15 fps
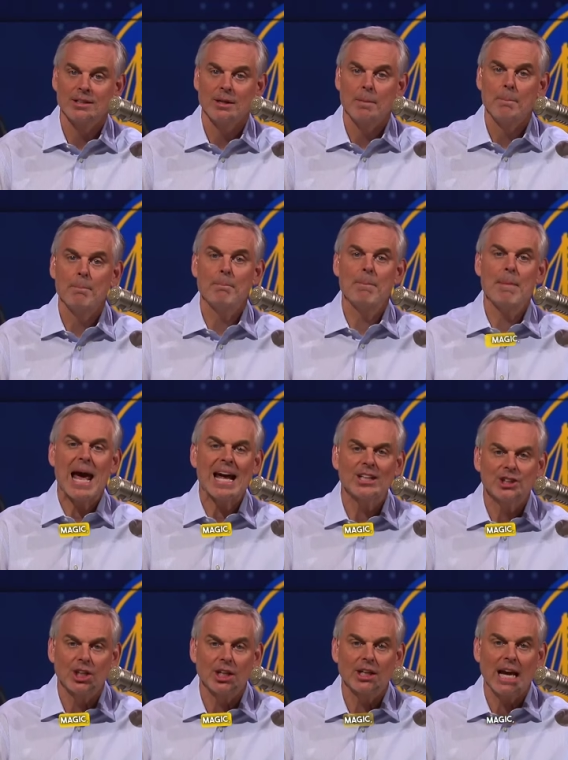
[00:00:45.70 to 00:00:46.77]

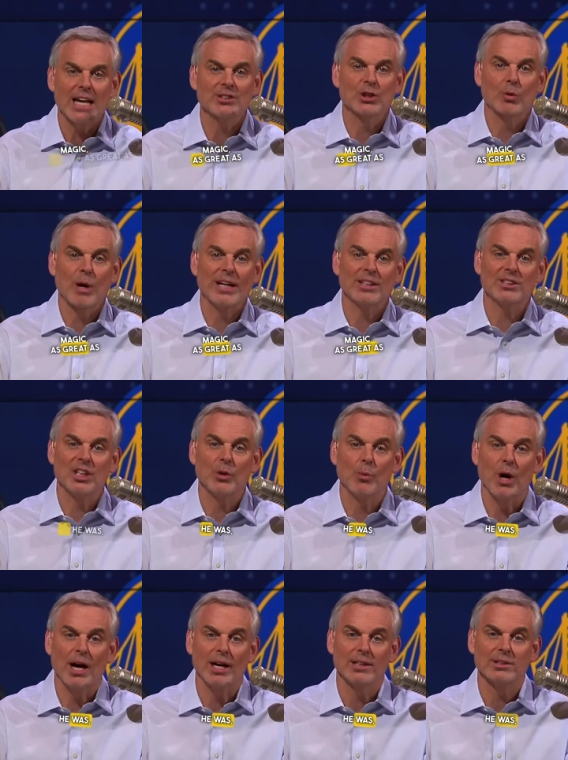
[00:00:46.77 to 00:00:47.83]
Magic, as great as he
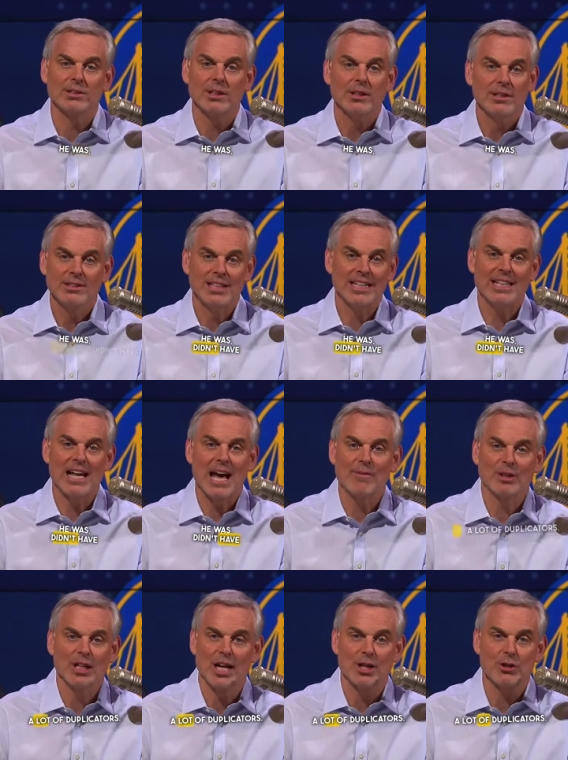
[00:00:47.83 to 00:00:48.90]
was, didn't have a
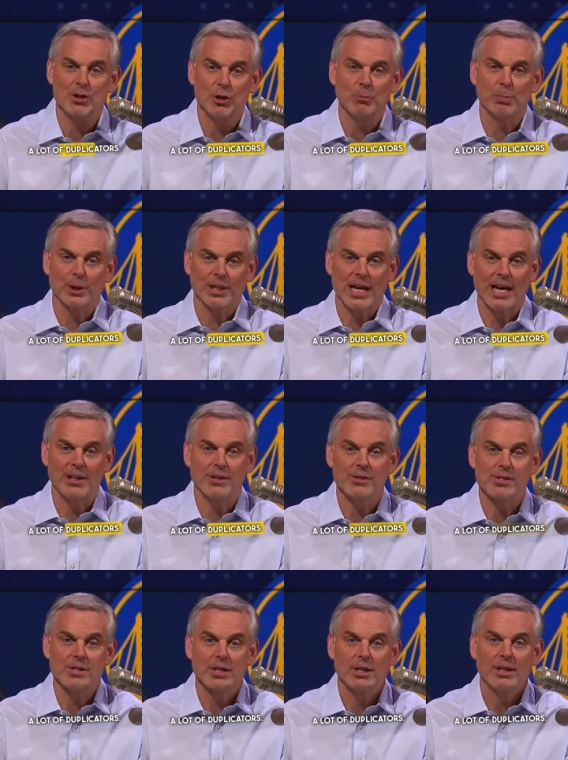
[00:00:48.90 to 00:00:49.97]
lot of
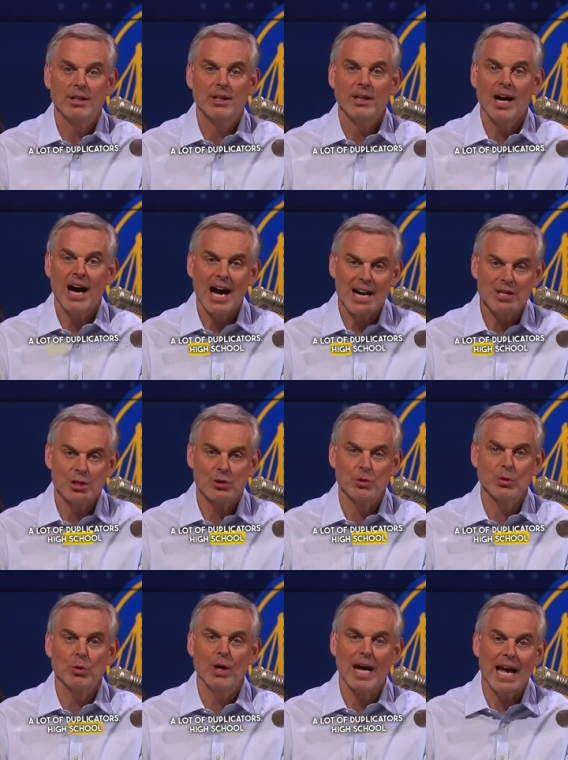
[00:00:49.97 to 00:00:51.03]
duplicators. High
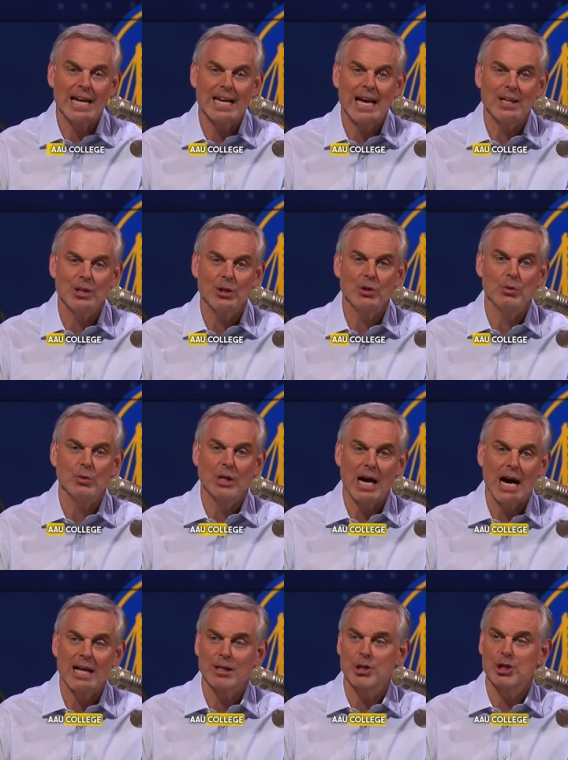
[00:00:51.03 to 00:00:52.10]
school, AAU,
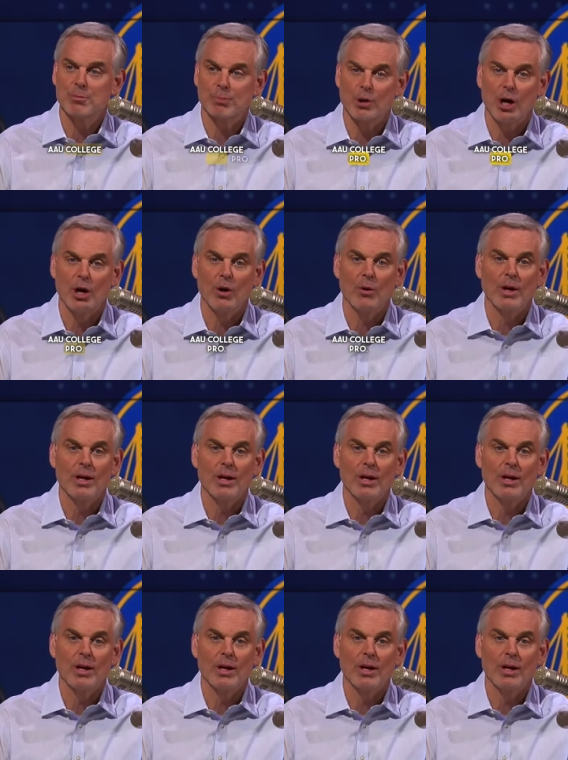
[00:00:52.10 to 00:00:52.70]
college, pro.